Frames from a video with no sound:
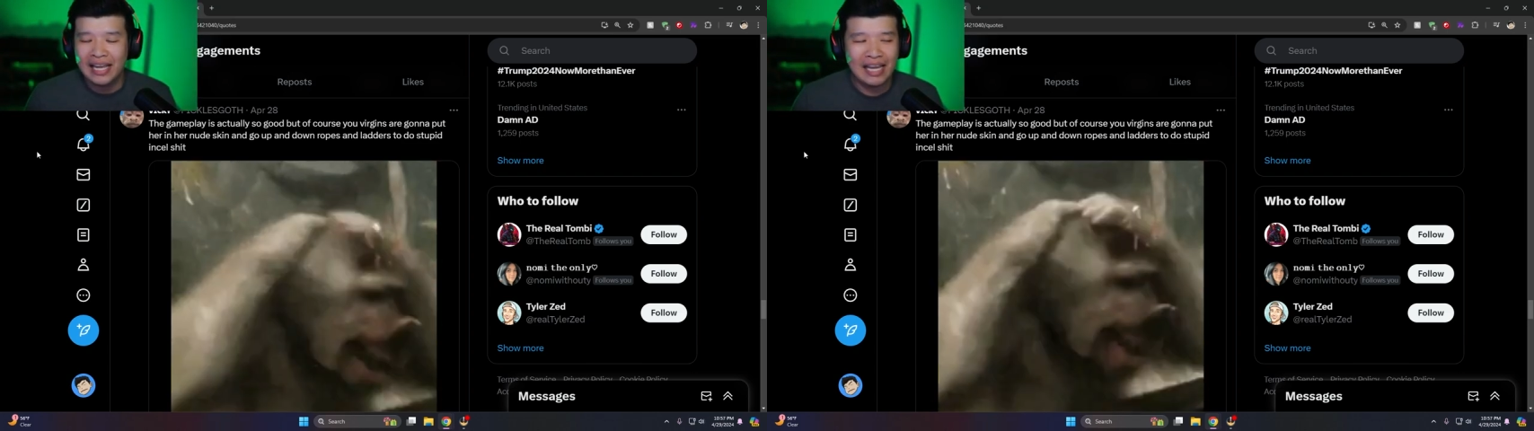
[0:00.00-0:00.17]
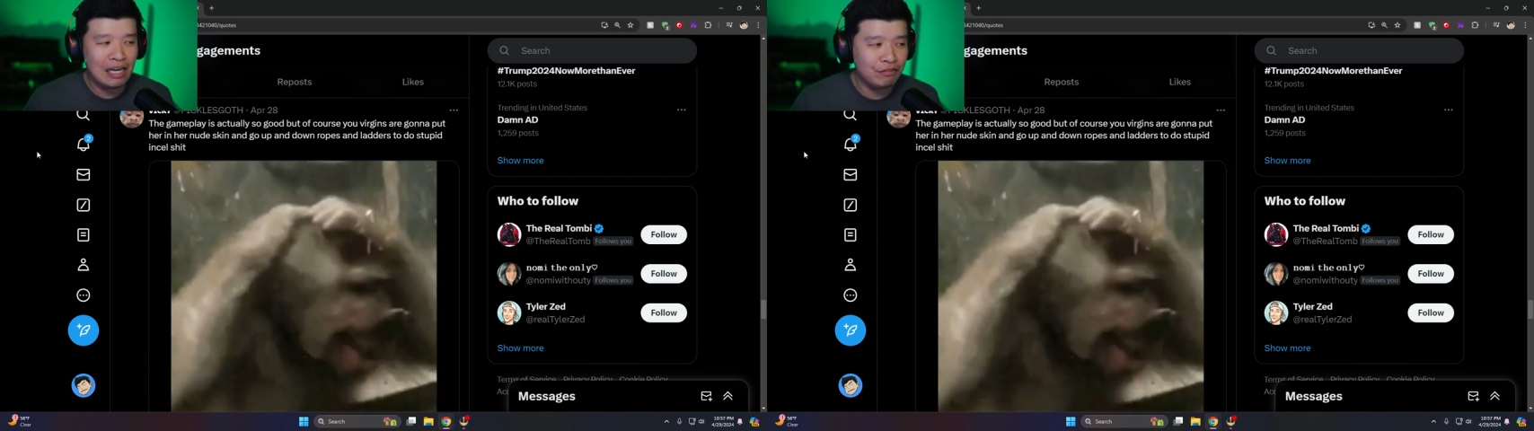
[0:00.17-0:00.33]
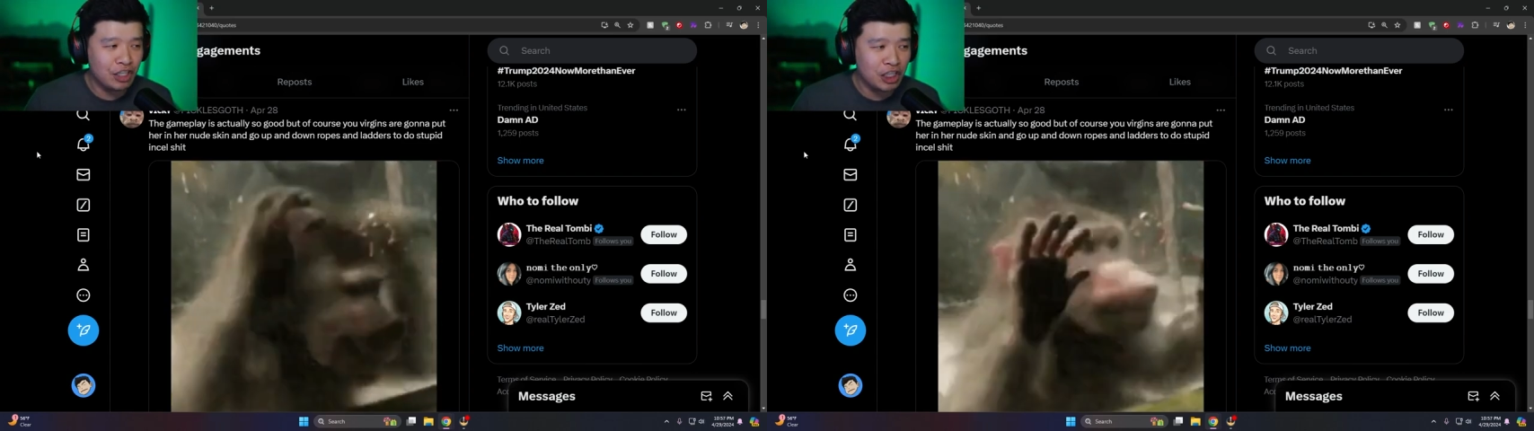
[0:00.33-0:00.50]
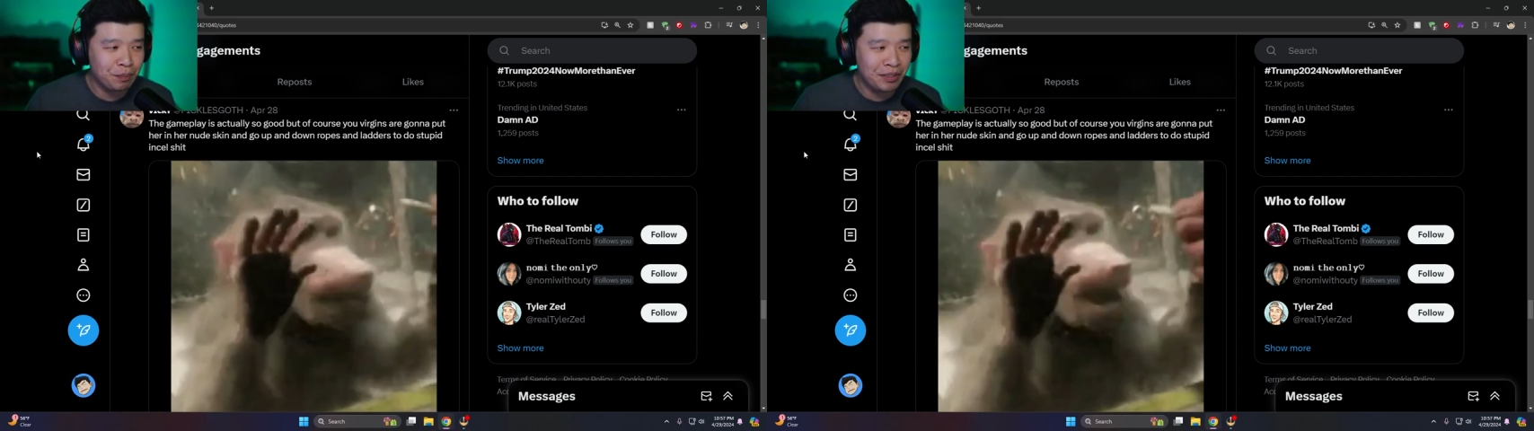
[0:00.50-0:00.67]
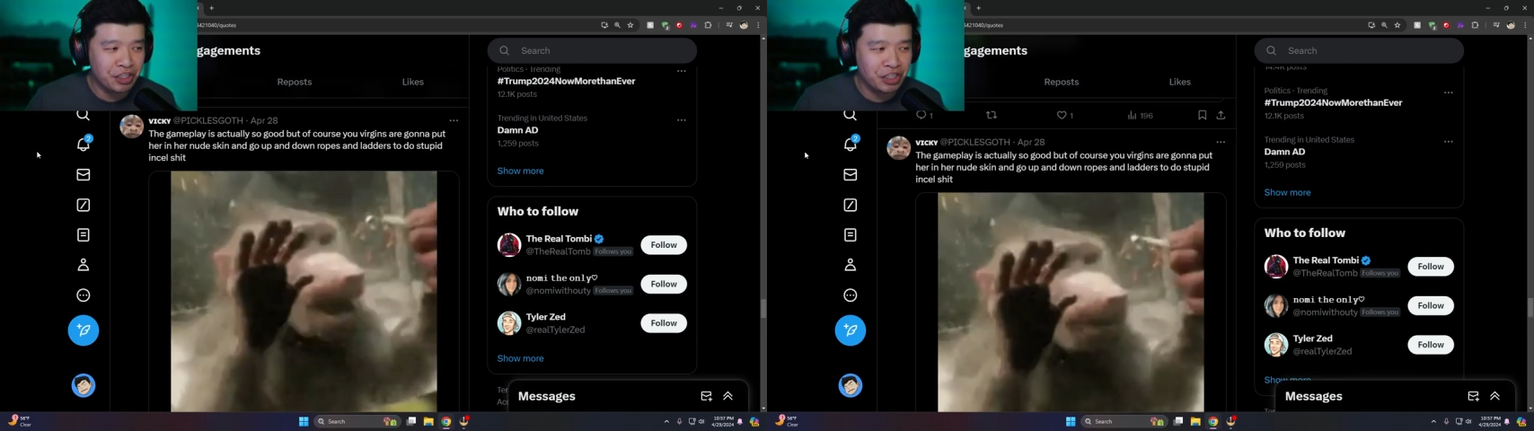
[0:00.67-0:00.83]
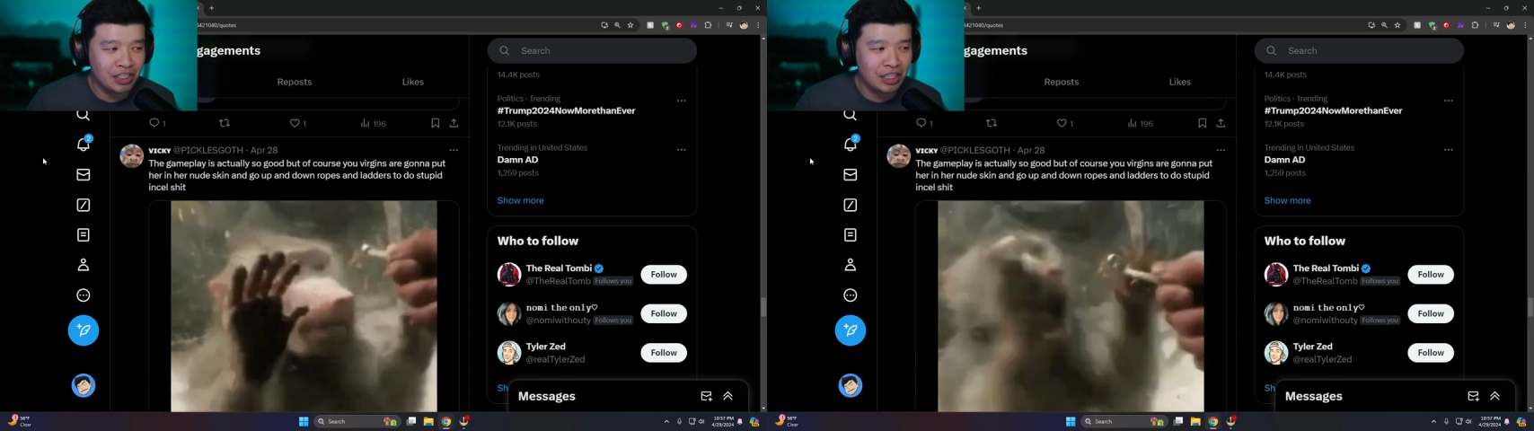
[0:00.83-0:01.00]
If this
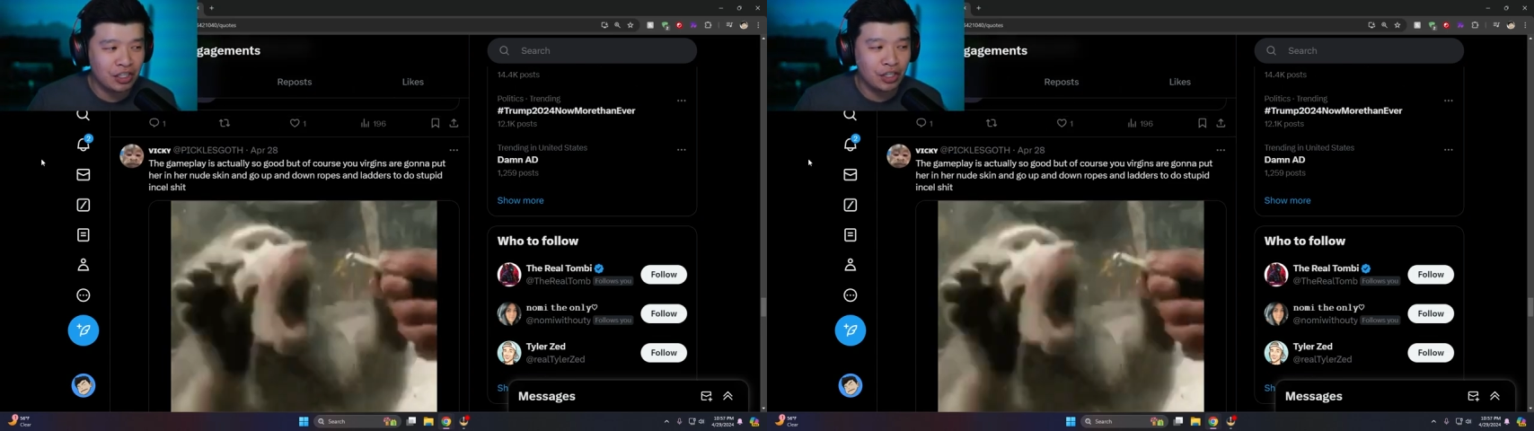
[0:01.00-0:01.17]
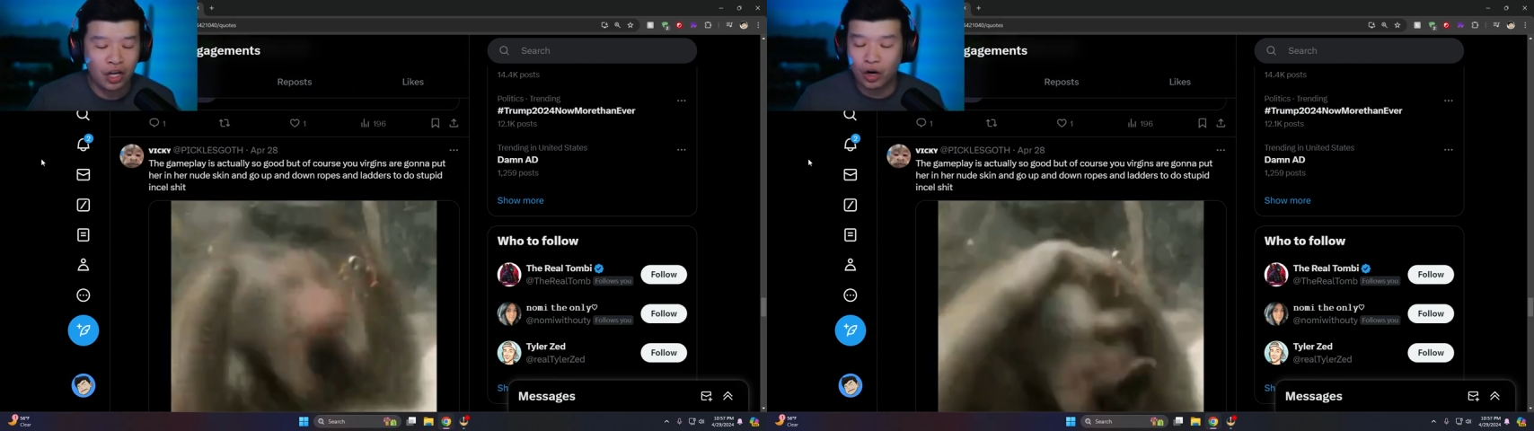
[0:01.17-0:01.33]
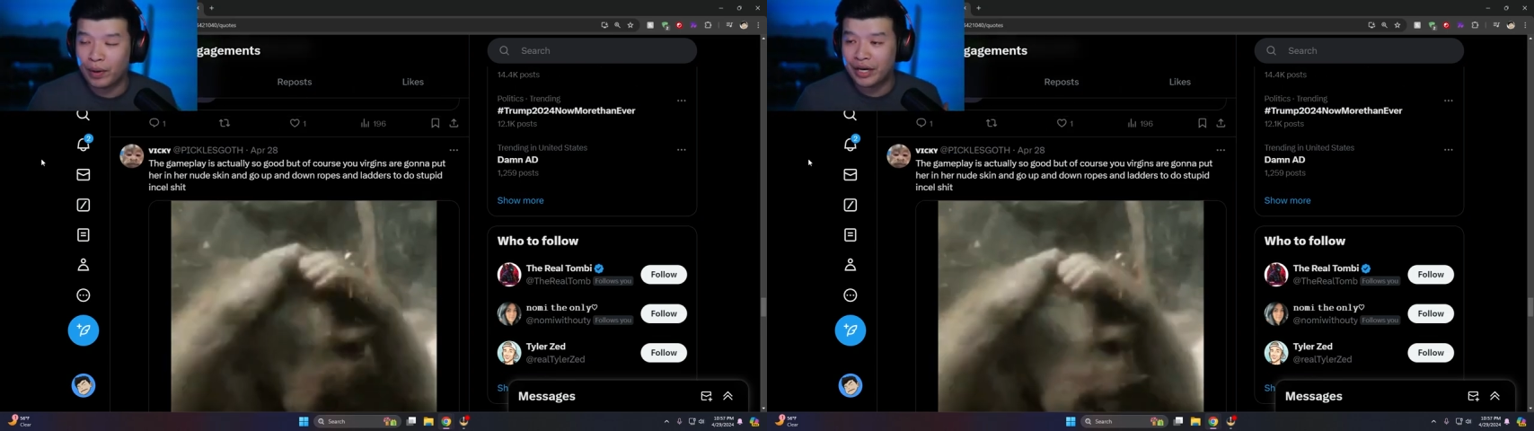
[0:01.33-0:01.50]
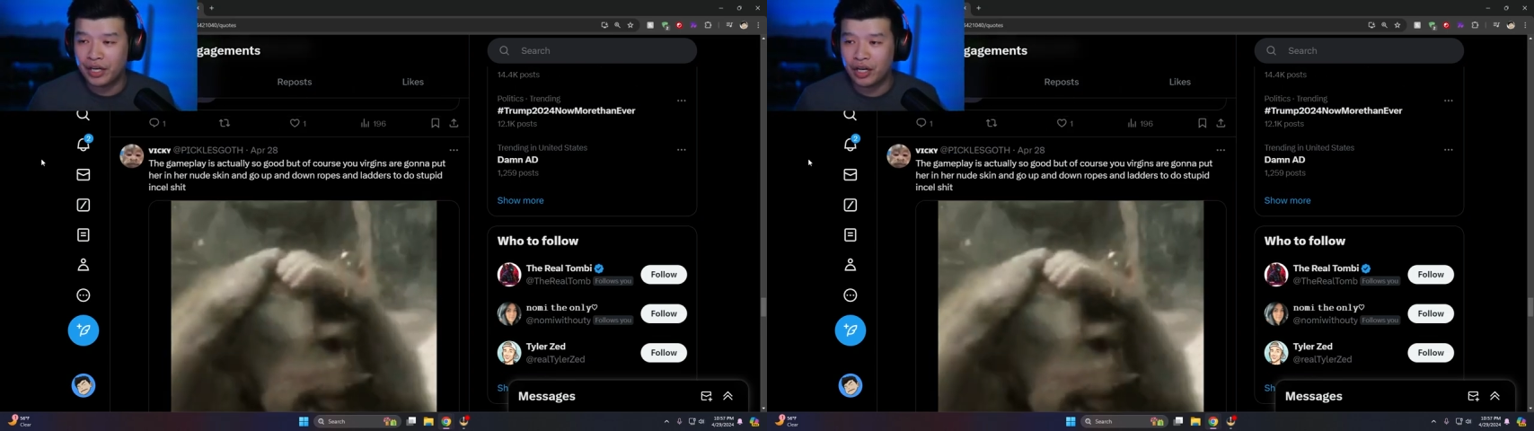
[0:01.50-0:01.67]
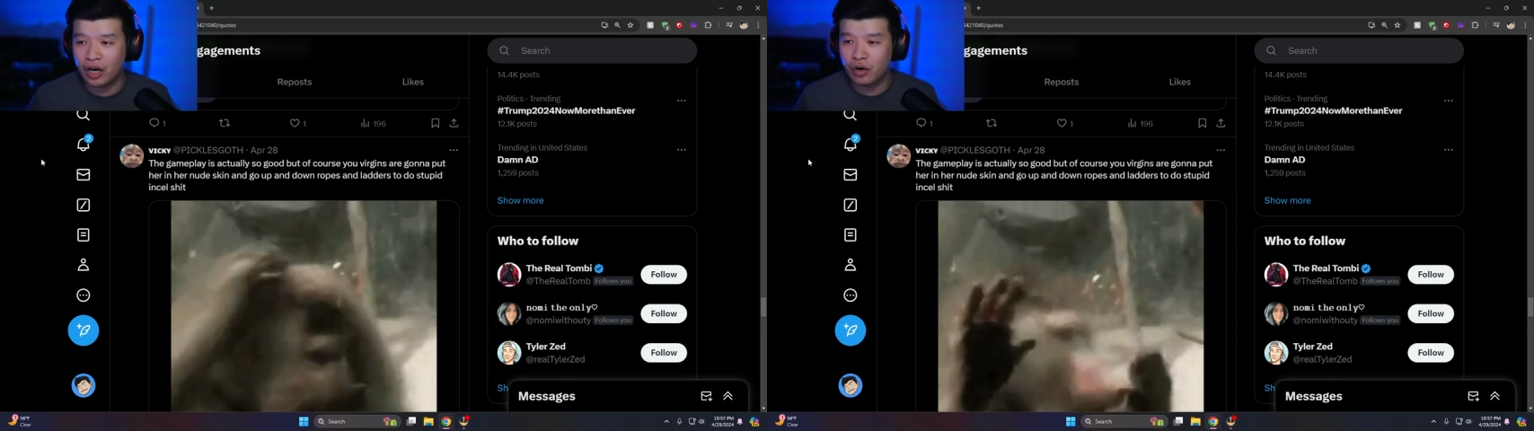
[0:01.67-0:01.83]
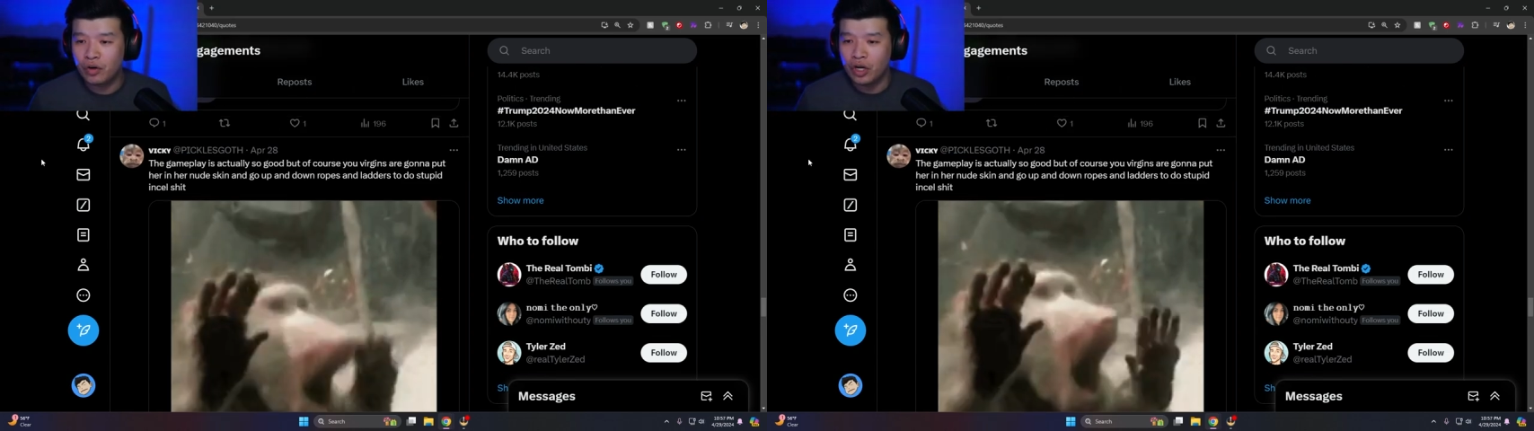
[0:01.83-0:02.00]
piece of shit doesn't already
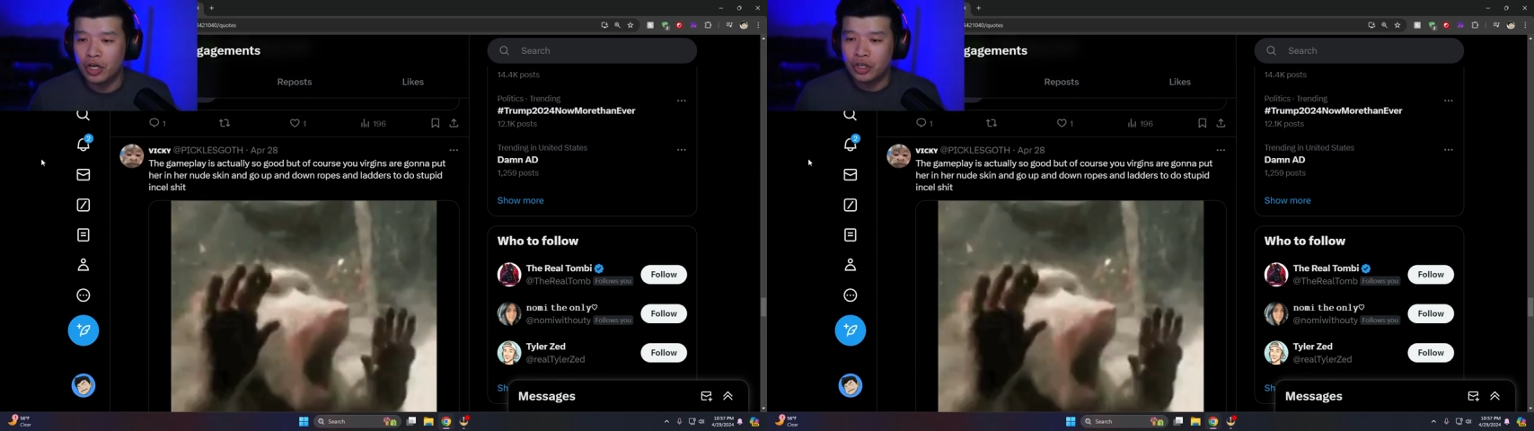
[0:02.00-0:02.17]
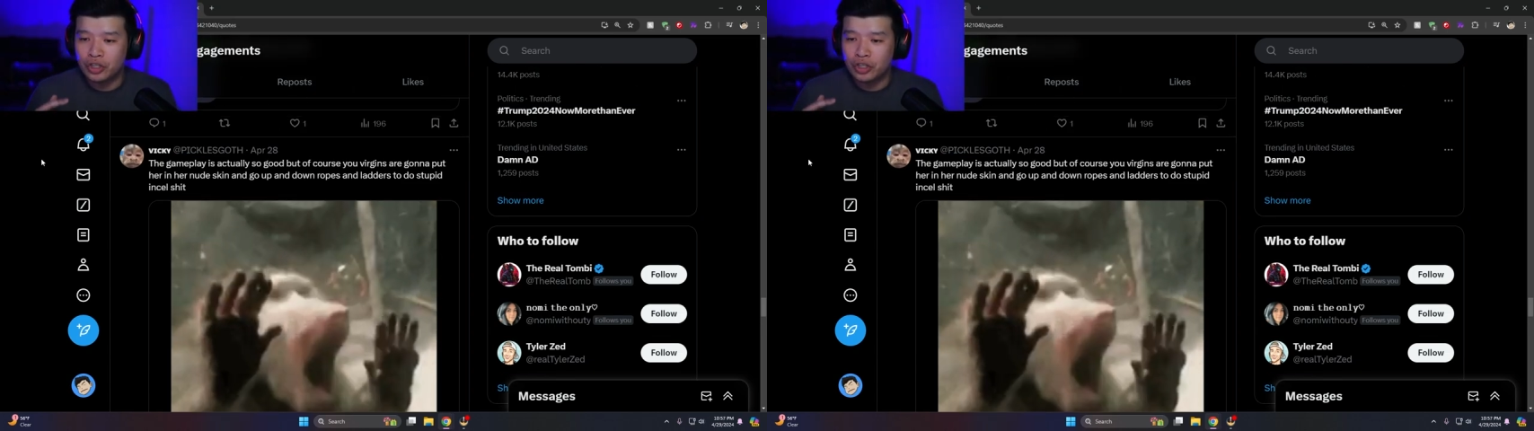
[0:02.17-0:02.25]
know,